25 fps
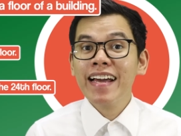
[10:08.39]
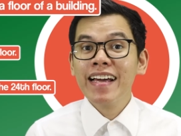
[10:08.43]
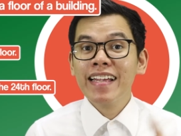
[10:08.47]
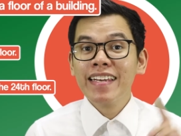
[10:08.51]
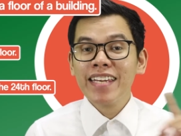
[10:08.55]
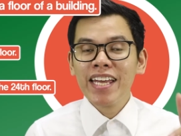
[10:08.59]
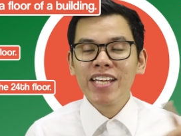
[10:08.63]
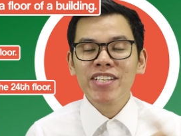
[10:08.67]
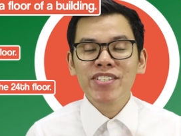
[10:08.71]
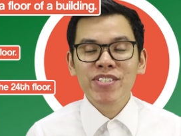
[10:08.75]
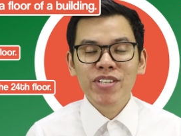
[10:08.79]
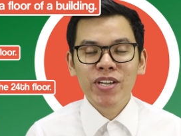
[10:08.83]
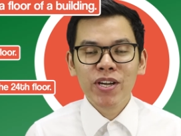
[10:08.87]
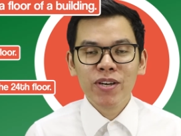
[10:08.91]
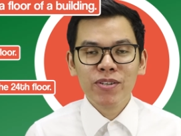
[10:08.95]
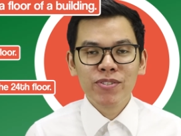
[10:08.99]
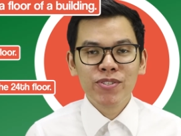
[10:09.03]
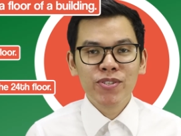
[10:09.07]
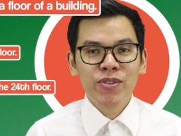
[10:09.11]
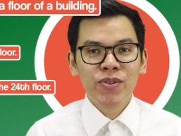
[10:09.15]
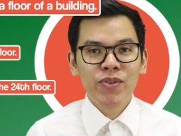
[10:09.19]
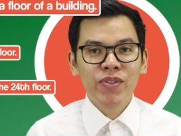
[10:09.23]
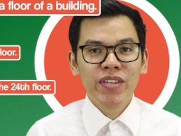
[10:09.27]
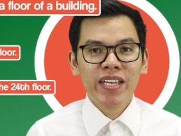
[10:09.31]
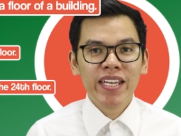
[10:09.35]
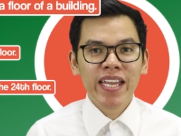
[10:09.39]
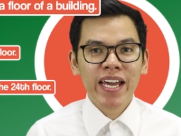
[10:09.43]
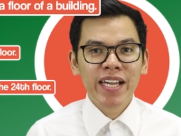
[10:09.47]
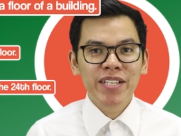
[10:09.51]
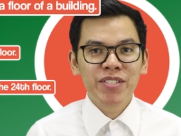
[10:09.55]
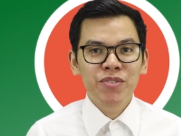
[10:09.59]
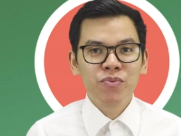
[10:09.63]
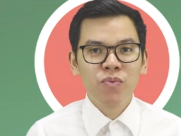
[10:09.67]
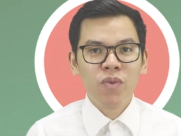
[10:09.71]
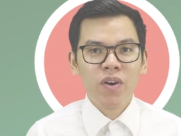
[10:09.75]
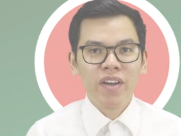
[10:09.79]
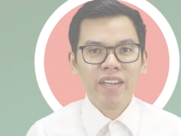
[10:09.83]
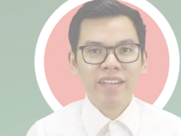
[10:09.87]
Let's go to the next
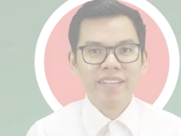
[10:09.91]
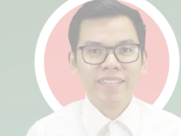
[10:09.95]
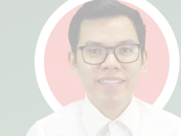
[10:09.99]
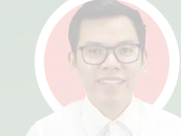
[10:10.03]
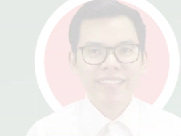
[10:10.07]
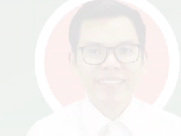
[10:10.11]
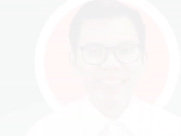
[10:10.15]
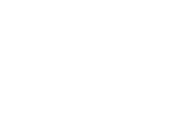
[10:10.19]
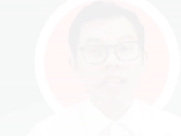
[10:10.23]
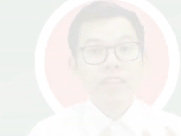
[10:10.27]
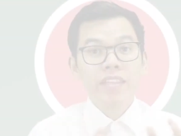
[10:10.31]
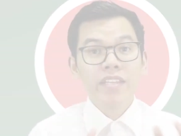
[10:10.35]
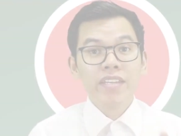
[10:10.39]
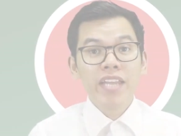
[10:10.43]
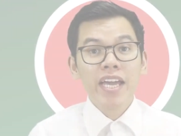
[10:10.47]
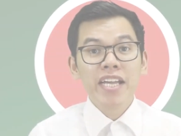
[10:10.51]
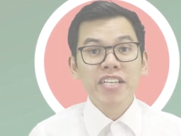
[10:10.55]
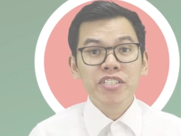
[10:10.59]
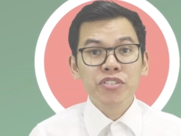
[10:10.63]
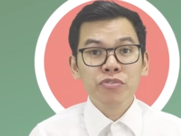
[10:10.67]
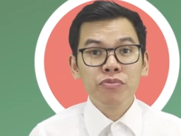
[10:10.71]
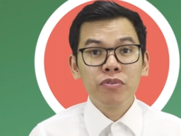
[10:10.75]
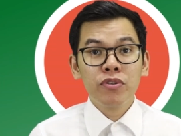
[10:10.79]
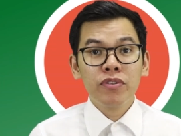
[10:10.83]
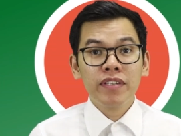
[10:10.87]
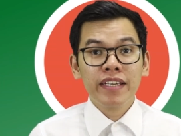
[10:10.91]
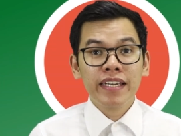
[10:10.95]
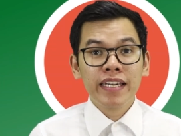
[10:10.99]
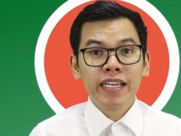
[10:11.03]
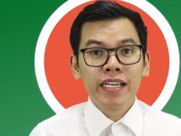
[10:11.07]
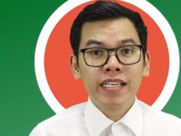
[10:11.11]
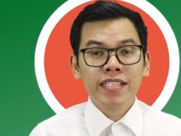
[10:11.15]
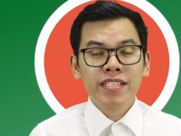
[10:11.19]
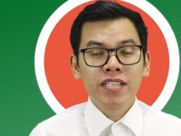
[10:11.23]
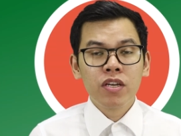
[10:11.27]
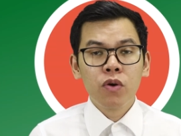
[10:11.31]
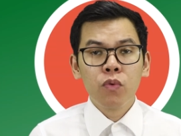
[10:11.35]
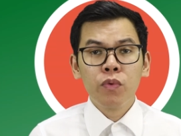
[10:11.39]
one. The next rule
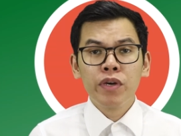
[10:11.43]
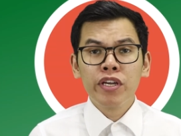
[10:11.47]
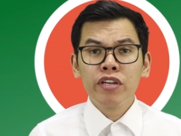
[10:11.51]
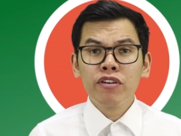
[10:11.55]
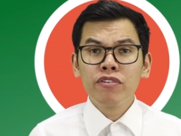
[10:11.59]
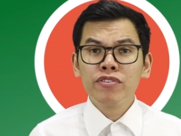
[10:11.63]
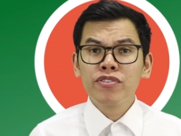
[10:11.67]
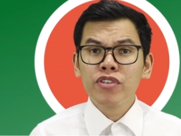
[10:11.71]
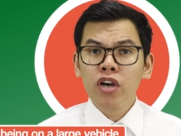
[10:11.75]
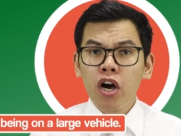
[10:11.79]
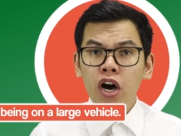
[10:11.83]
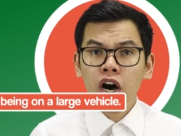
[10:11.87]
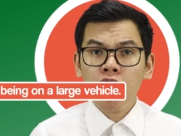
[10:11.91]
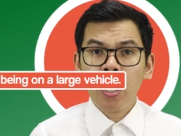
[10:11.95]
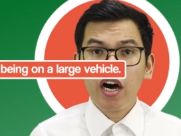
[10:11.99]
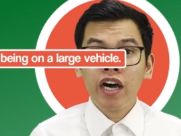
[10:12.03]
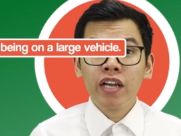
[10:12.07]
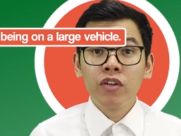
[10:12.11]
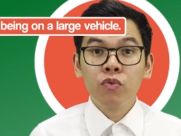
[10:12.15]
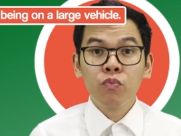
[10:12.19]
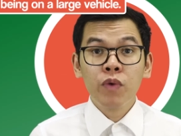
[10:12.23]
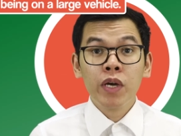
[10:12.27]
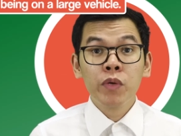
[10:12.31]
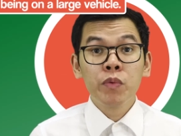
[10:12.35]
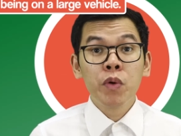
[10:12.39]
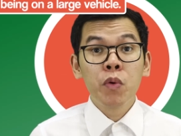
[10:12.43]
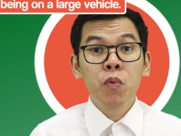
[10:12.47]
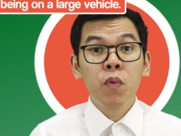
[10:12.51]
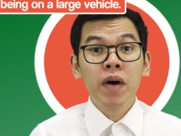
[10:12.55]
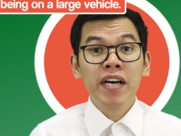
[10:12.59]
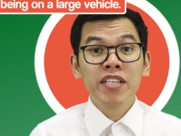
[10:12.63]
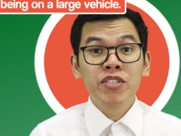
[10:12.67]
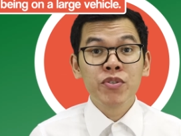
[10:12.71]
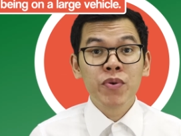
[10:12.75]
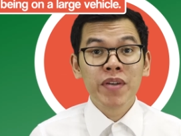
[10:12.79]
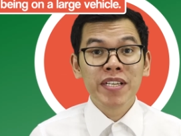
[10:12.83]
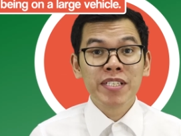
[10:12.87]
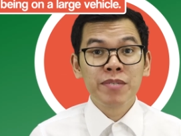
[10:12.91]
is we use on when we want
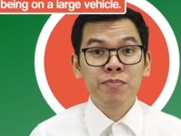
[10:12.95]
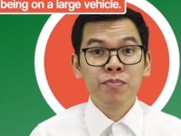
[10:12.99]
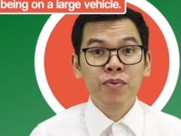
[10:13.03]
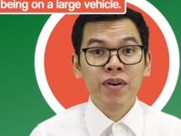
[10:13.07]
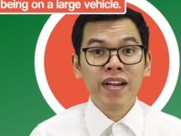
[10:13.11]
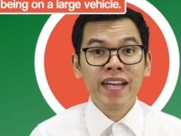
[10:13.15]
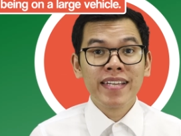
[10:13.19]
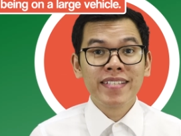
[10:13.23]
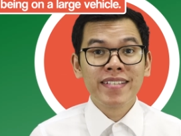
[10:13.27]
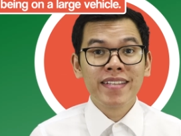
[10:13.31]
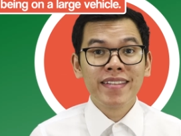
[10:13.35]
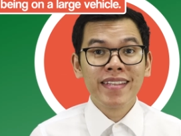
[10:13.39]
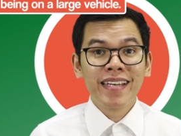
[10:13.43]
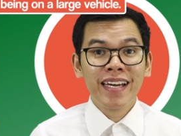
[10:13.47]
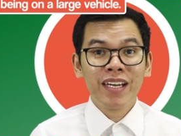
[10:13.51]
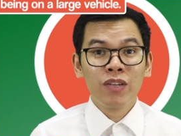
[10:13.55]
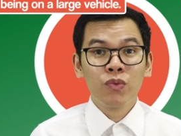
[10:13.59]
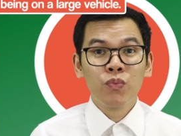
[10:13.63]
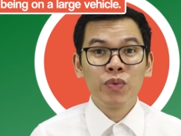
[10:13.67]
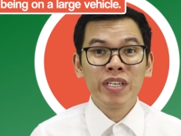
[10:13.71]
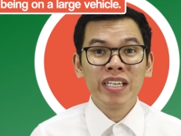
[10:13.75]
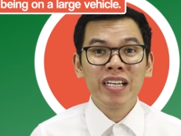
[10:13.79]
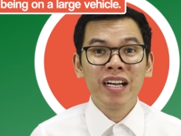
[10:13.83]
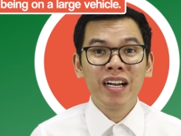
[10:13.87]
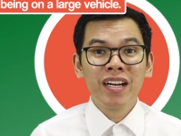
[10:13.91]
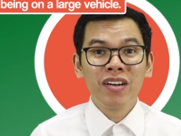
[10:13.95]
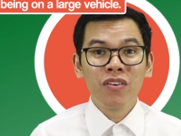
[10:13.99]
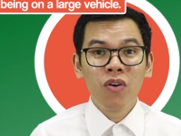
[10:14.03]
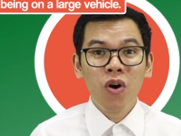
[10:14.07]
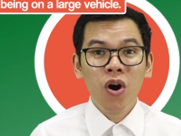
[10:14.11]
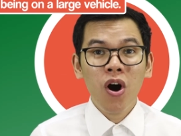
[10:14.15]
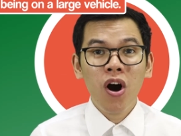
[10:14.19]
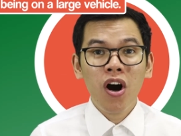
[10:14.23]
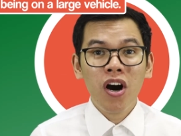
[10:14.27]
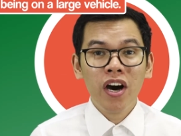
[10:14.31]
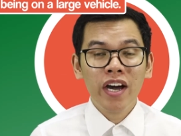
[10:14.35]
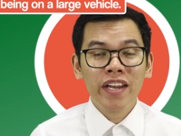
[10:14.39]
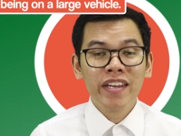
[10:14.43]
to express that we are
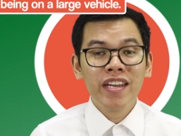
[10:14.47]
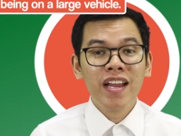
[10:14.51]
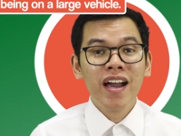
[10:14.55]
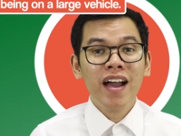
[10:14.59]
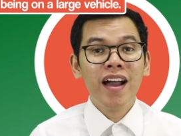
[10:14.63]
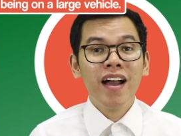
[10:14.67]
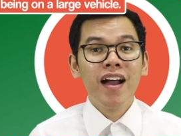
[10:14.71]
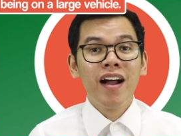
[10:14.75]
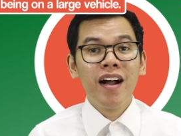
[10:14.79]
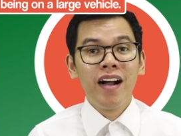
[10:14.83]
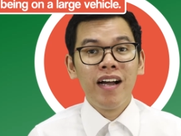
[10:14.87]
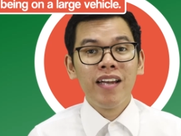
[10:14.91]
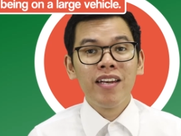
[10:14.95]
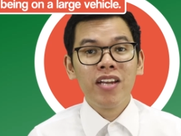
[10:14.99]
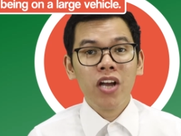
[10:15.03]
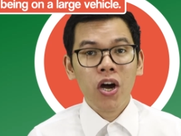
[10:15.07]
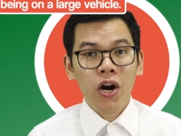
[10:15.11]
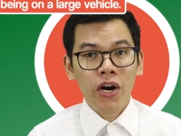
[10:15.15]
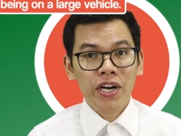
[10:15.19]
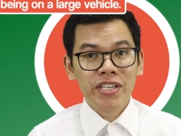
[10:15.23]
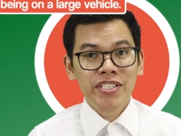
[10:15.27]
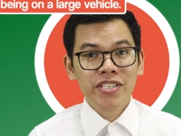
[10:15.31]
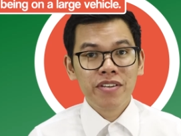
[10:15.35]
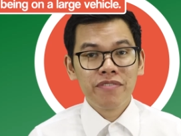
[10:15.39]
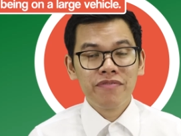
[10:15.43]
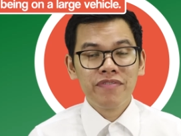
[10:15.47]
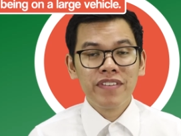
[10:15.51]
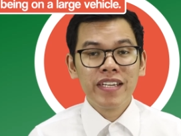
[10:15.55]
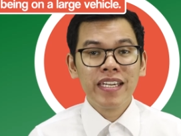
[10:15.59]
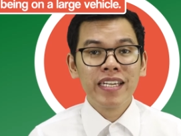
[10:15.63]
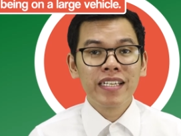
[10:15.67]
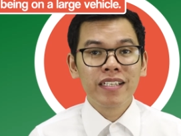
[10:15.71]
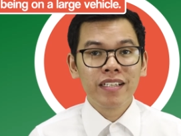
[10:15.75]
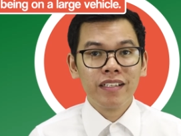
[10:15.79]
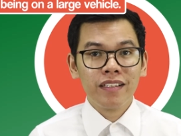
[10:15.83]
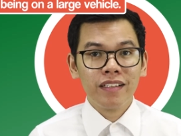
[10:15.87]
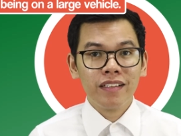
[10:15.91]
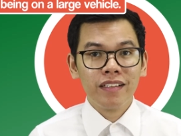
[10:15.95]
on a large
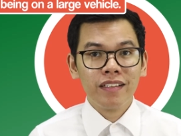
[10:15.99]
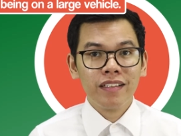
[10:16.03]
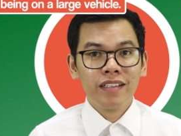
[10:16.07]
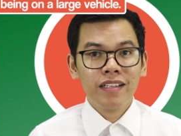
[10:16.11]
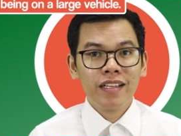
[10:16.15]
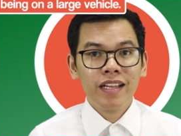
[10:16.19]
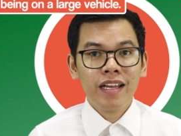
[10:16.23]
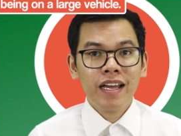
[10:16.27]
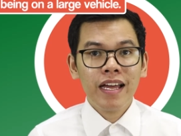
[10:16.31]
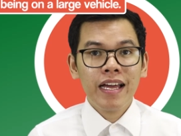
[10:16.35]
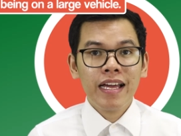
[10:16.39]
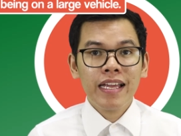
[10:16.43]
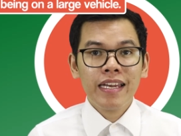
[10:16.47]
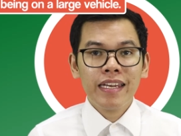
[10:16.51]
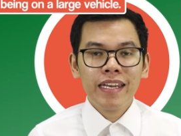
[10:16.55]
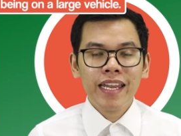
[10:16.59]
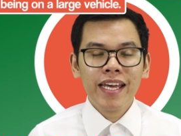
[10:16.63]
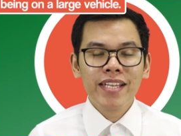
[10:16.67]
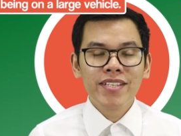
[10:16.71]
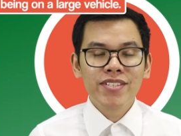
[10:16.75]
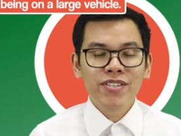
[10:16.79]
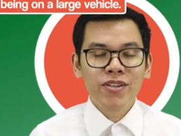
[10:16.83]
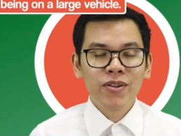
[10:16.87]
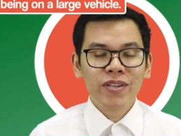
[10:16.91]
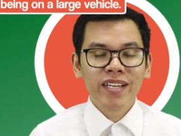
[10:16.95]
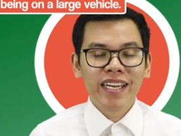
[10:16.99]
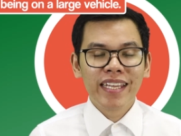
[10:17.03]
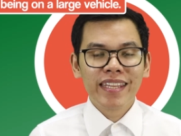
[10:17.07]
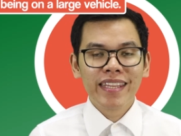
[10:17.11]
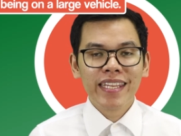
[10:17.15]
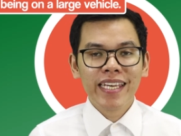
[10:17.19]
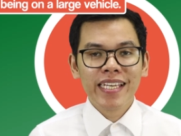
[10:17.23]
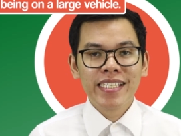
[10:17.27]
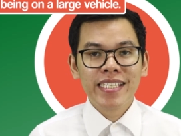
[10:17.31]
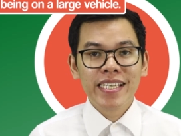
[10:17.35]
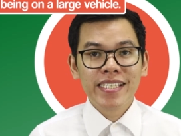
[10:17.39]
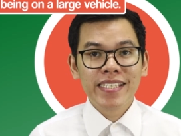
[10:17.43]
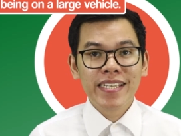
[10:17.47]
vehicle. Let's look at these
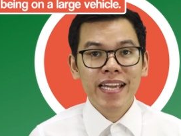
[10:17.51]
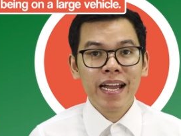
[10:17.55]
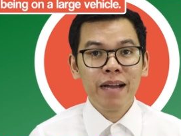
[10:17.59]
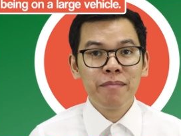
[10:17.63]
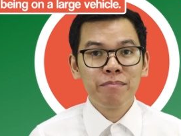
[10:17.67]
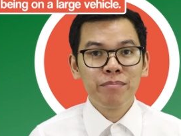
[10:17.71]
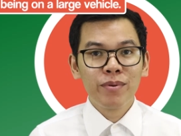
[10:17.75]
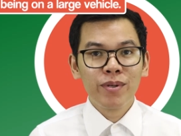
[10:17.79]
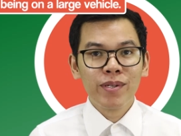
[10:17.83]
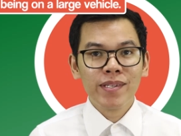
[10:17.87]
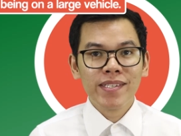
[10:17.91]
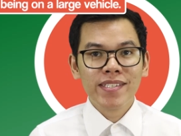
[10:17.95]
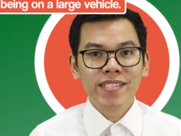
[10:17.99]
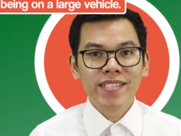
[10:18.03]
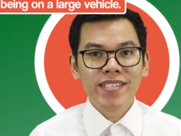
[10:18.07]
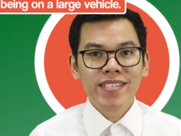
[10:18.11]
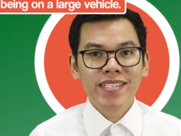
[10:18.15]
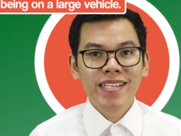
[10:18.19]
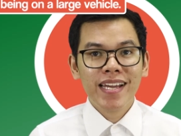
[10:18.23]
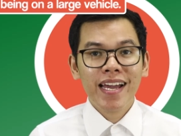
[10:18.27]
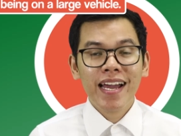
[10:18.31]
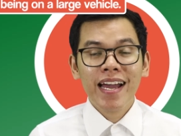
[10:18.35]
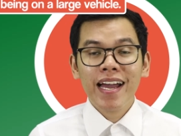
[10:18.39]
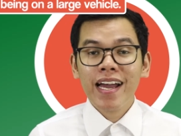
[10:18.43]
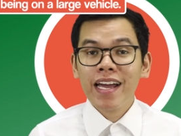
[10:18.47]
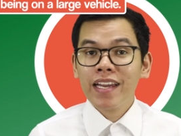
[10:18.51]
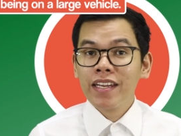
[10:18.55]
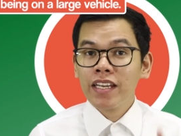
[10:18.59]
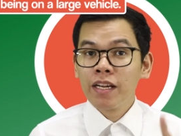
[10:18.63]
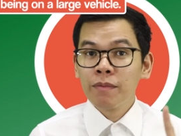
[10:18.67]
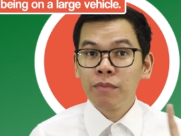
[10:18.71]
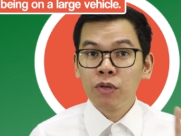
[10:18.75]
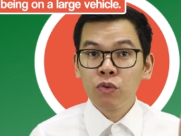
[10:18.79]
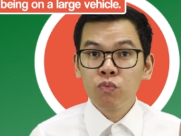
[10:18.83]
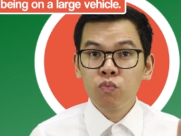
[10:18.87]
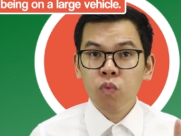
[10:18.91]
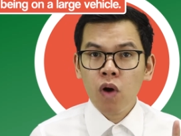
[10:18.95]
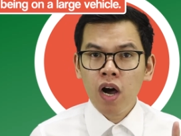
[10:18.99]
examples. Number
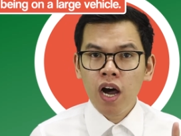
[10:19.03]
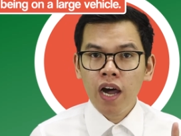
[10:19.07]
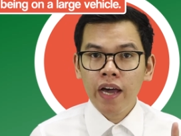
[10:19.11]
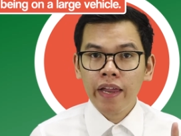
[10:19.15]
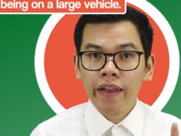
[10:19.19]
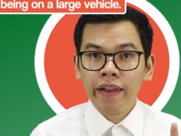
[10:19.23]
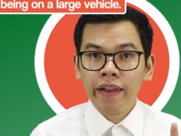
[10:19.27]
one,